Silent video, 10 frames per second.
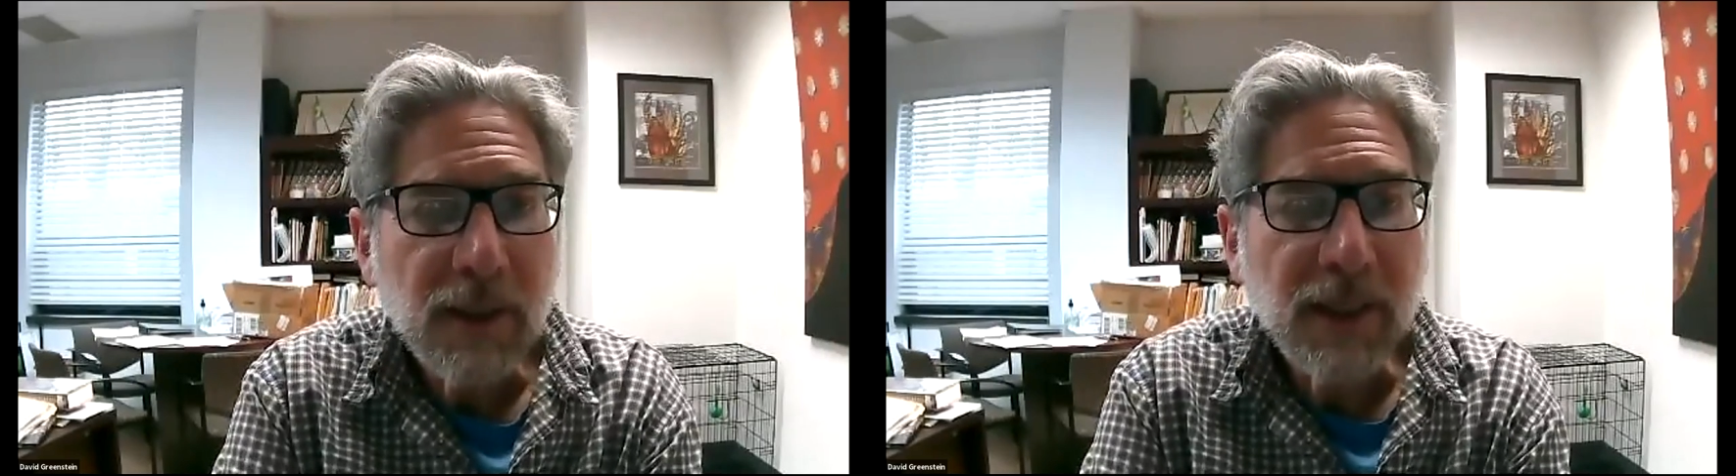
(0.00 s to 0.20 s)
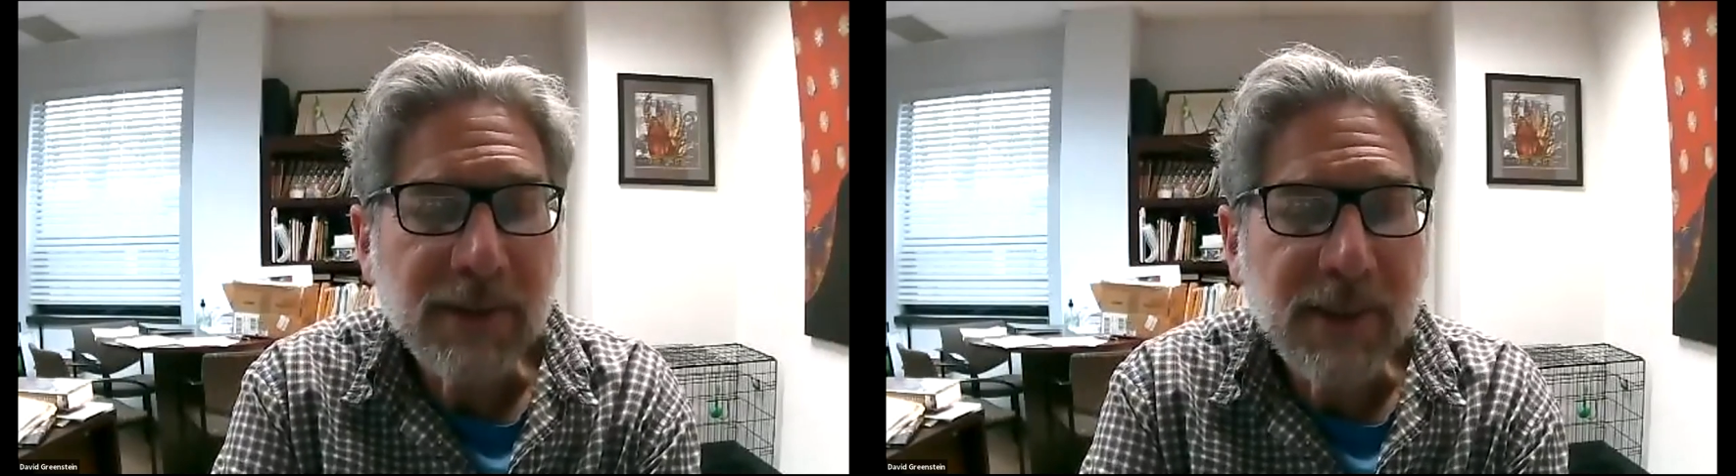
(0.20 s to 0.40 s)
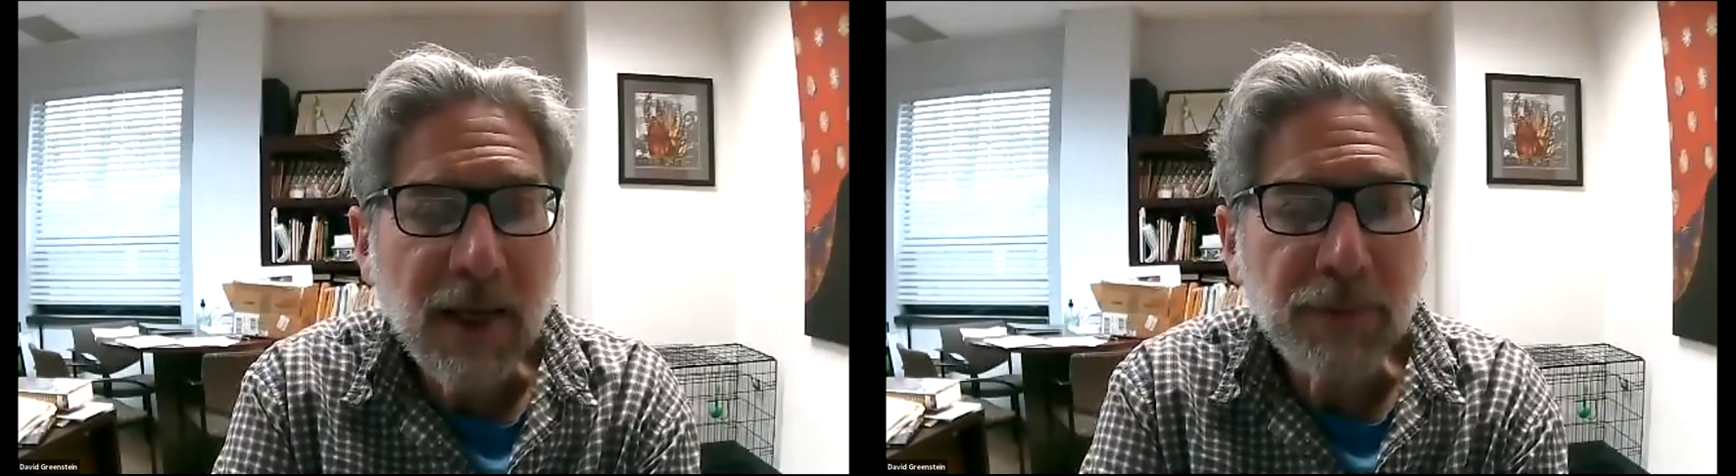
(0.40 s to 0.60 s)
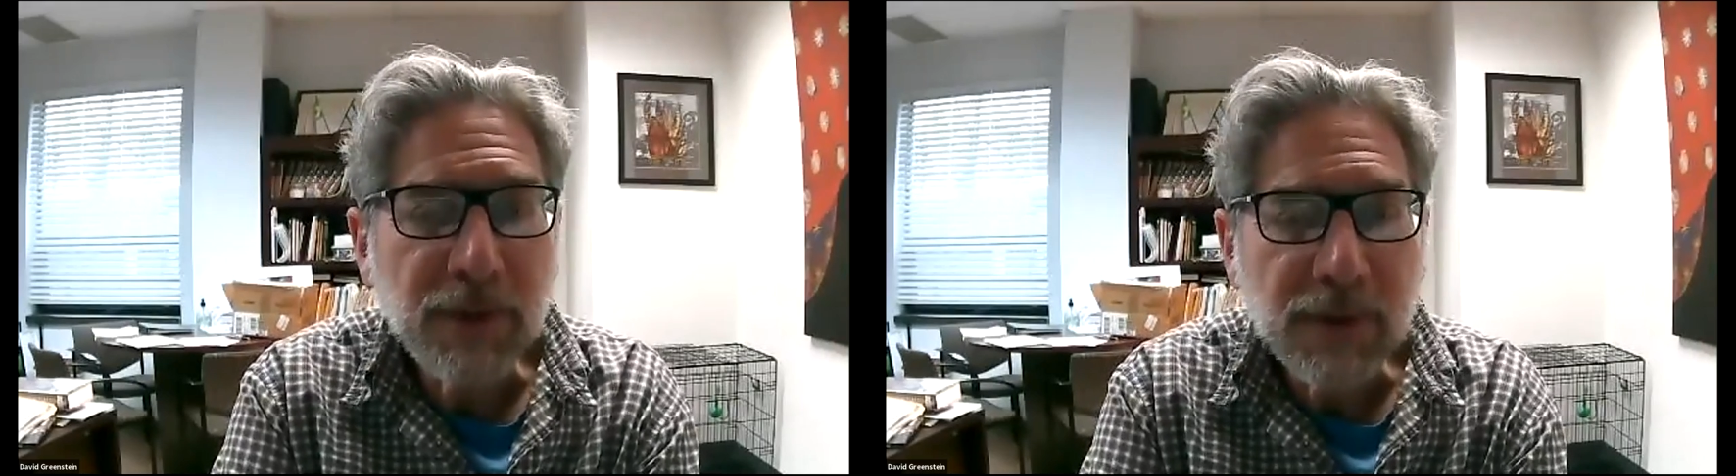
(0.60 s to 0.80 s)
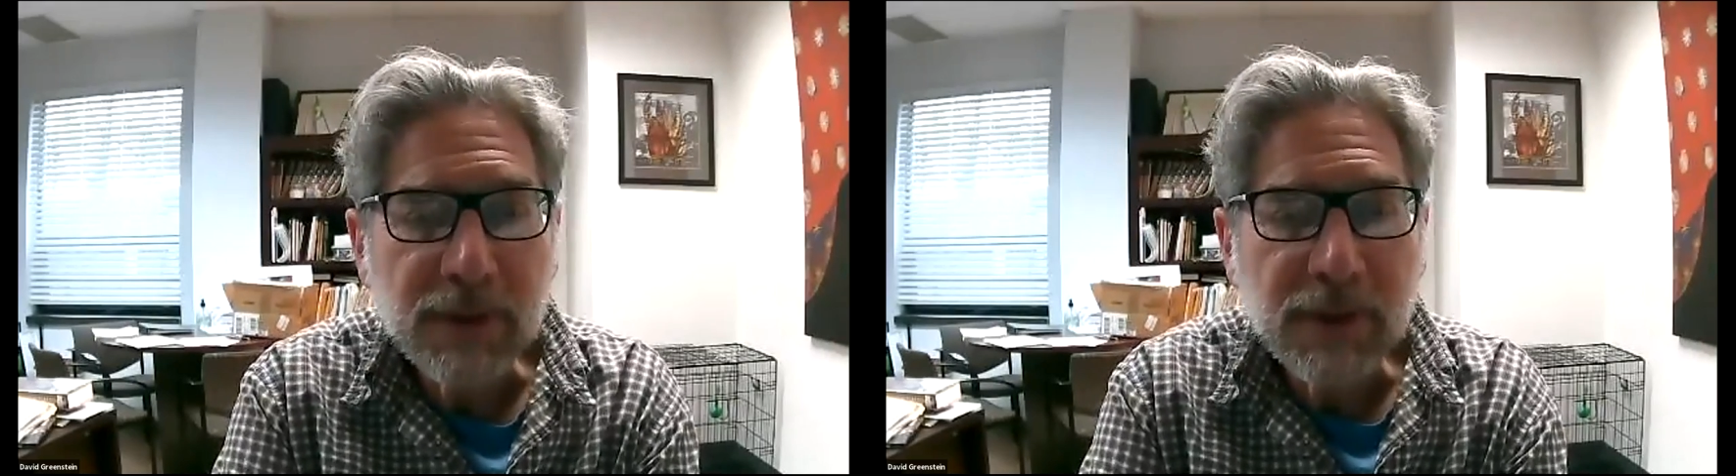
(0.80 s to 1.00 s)

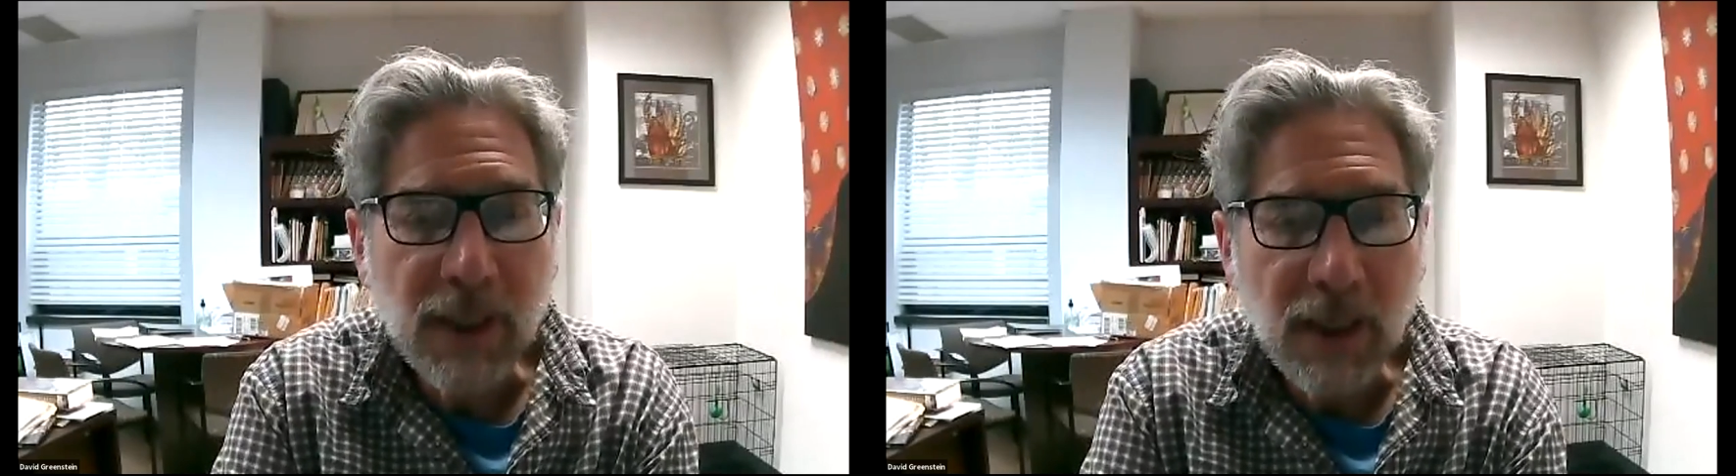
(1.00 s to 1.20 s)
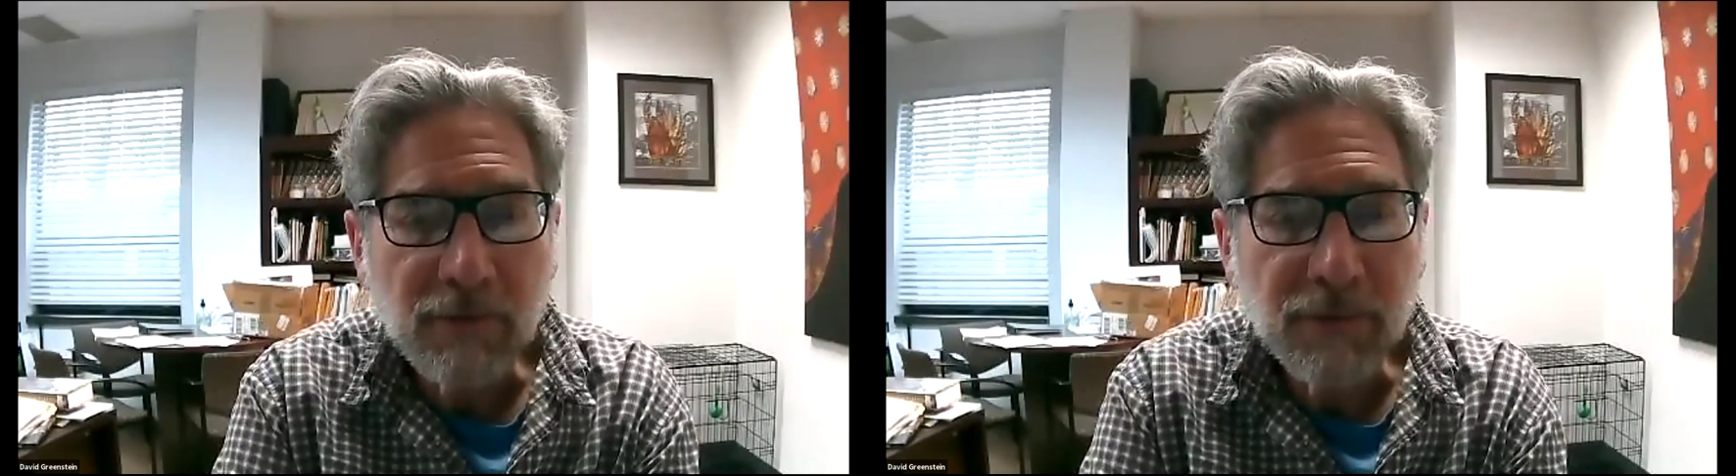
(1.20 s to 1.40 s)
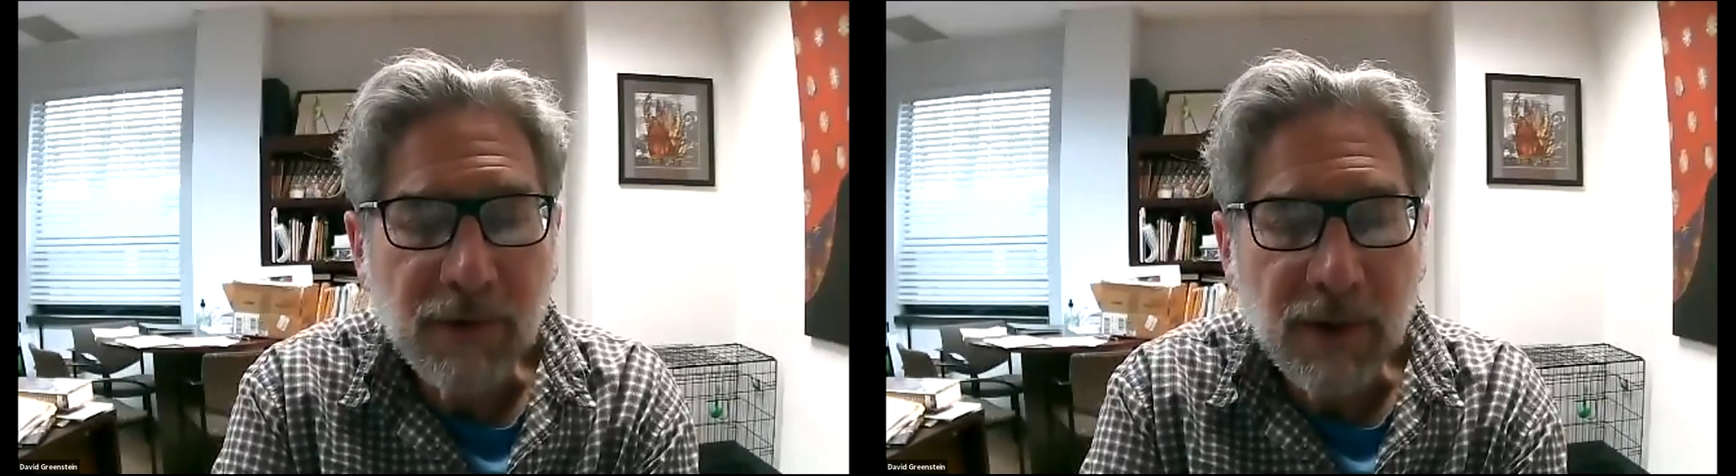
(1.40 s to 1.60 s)
examples of